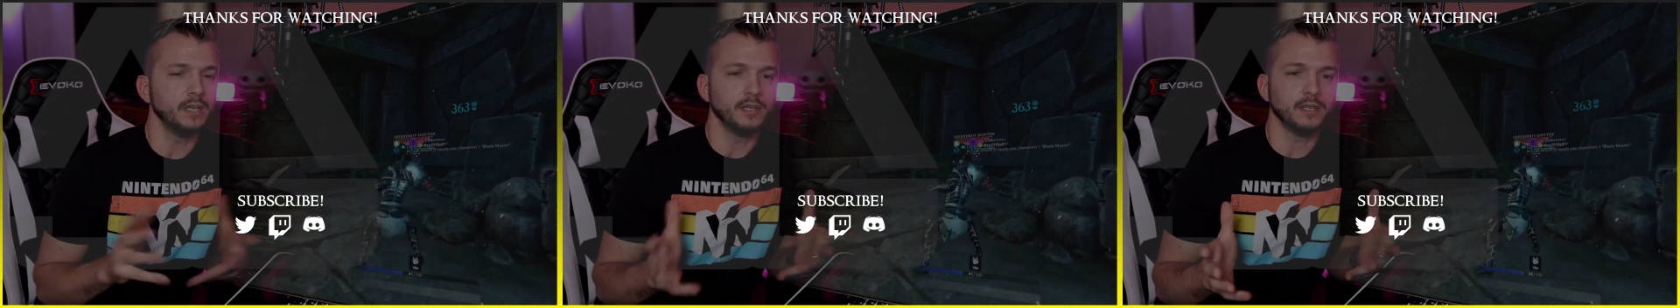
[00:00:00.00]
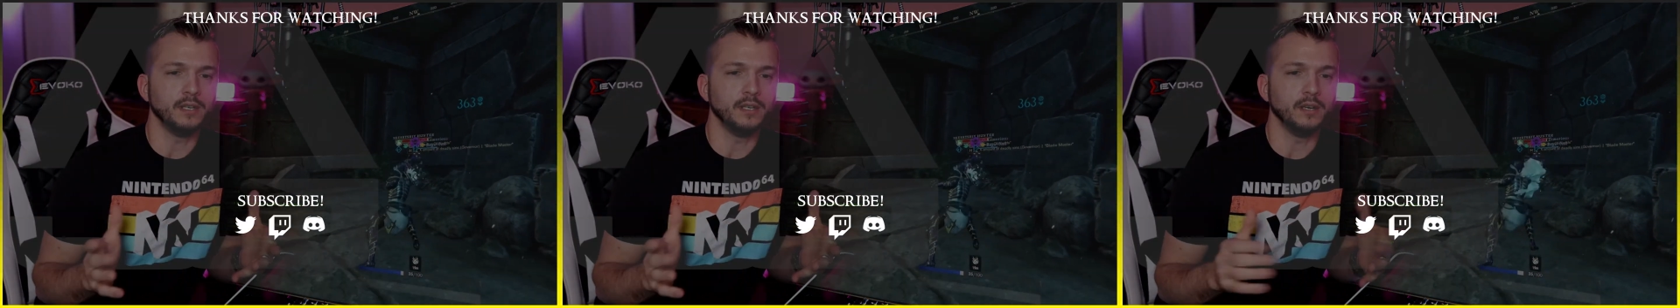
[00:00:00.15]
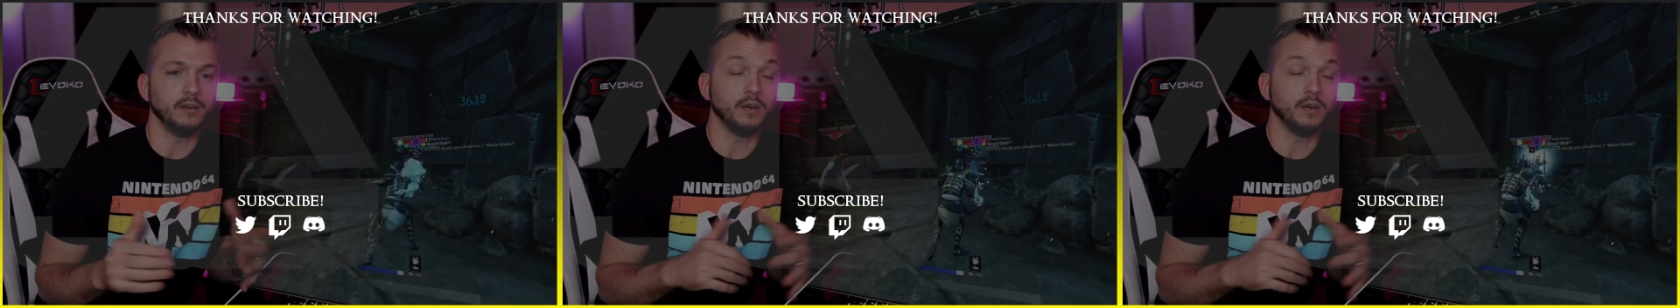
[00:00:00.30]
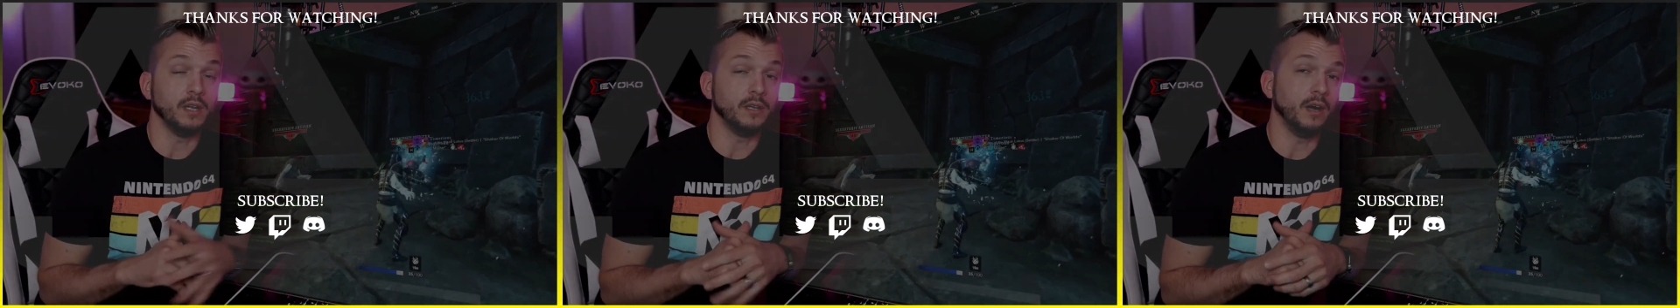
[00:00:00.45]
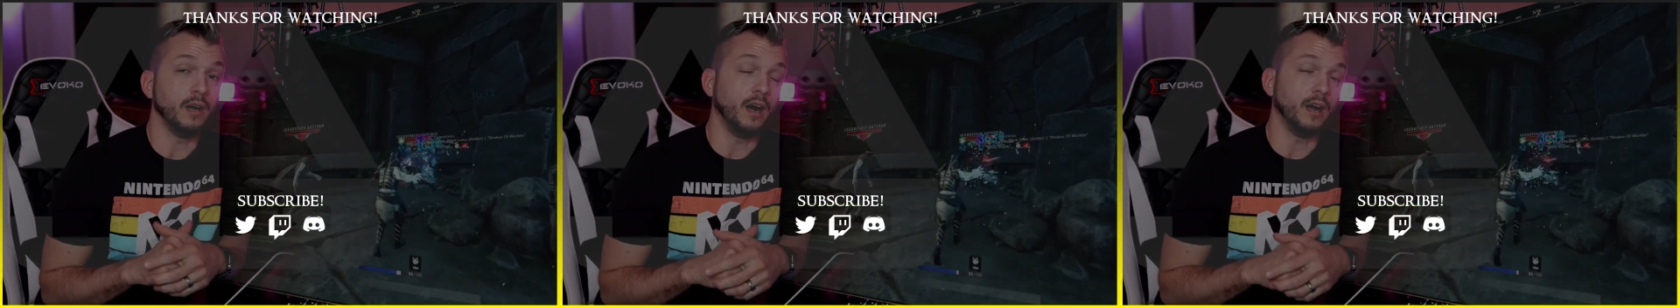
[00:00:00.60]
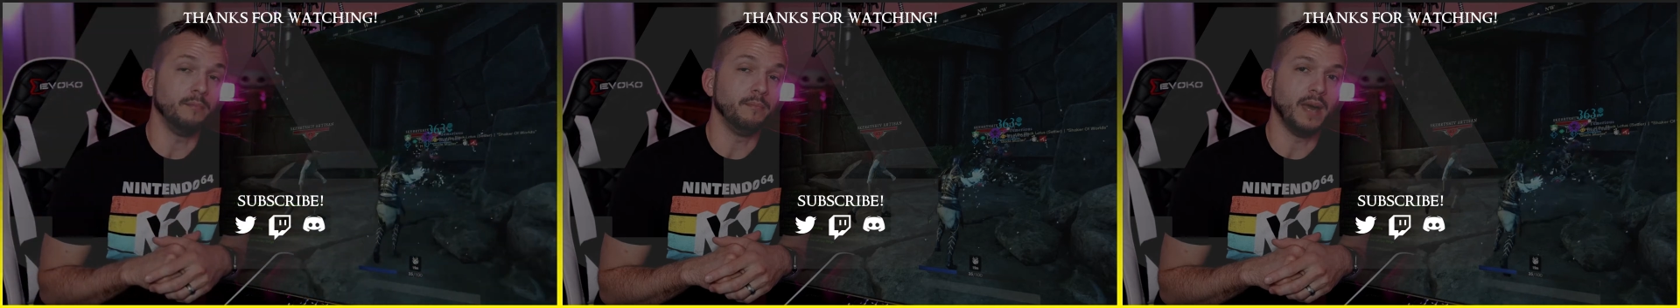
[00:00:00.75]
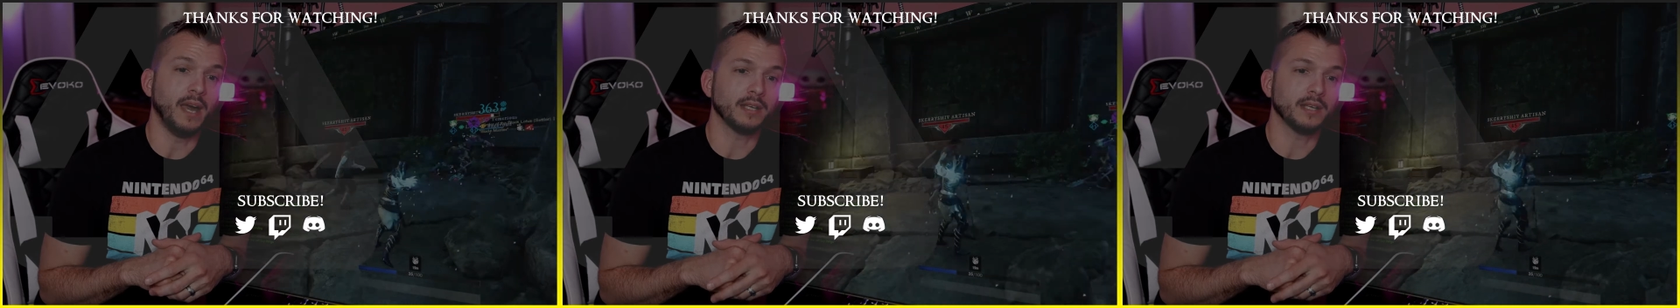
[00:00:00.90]
a
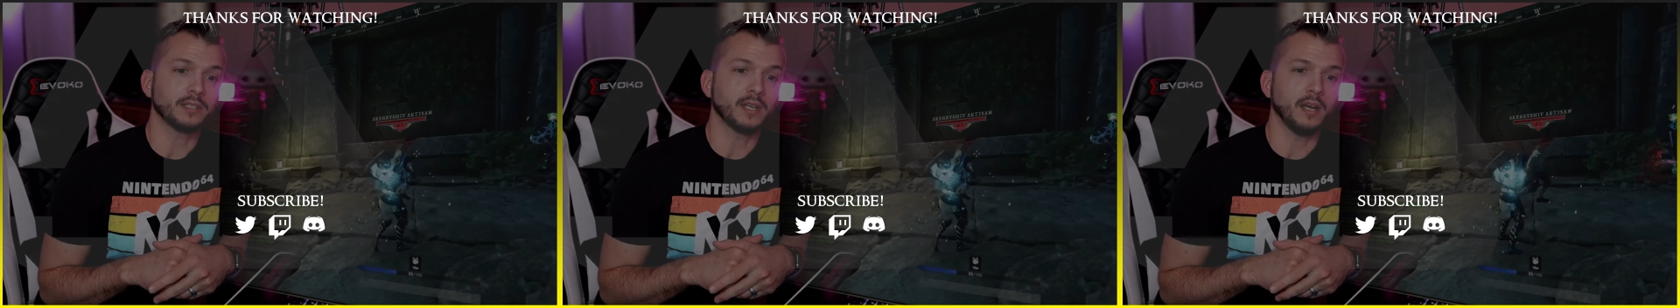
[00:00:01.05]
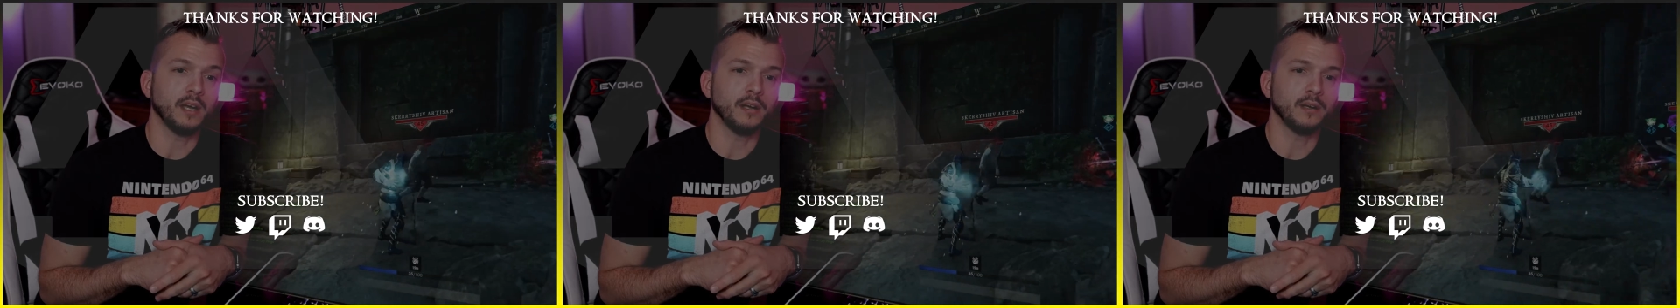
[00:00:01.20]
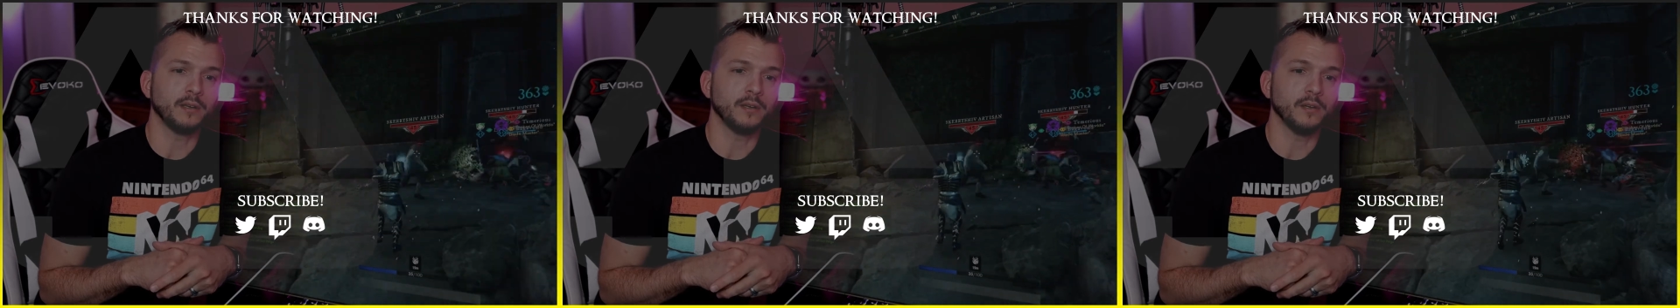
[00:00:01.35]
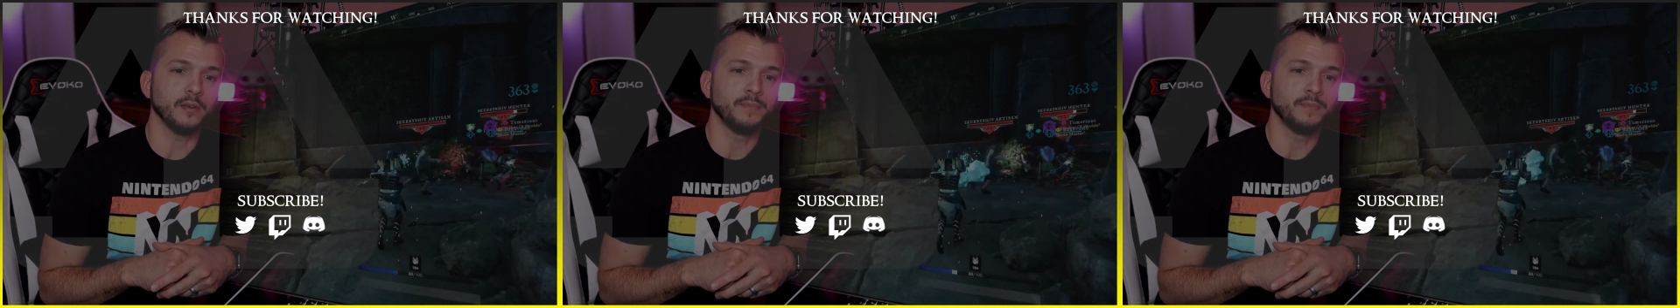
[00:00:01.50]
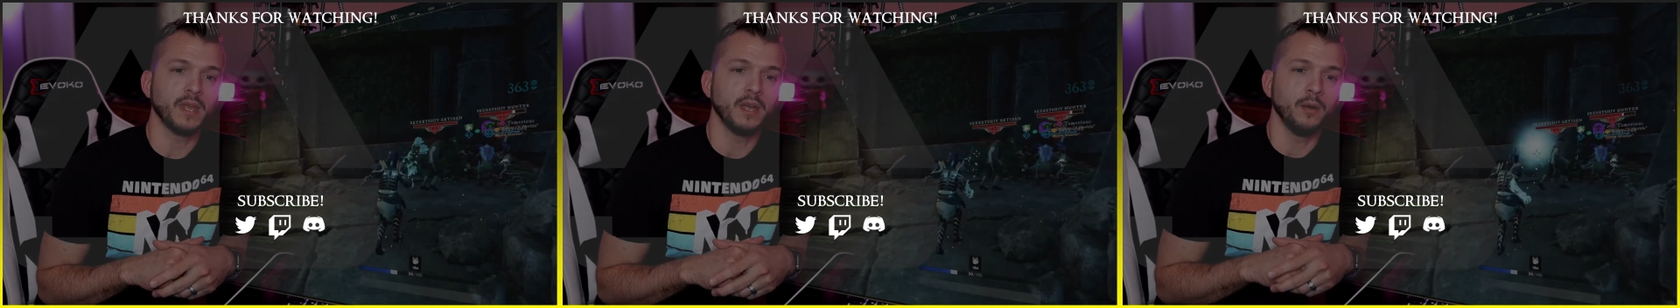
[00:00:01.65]
non-maxed character,